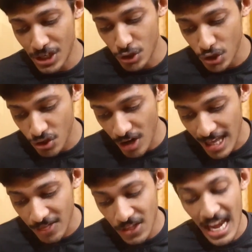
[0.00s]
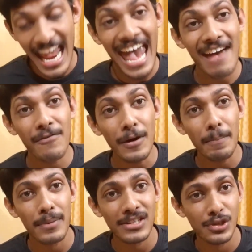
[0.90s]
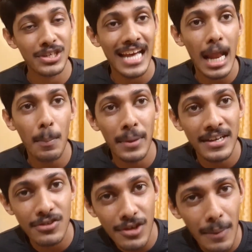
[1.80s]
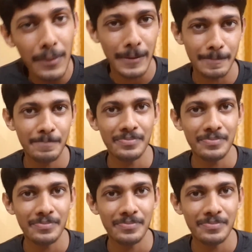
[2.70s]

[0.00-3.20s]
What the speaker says: and strength and ever-present help in trouble.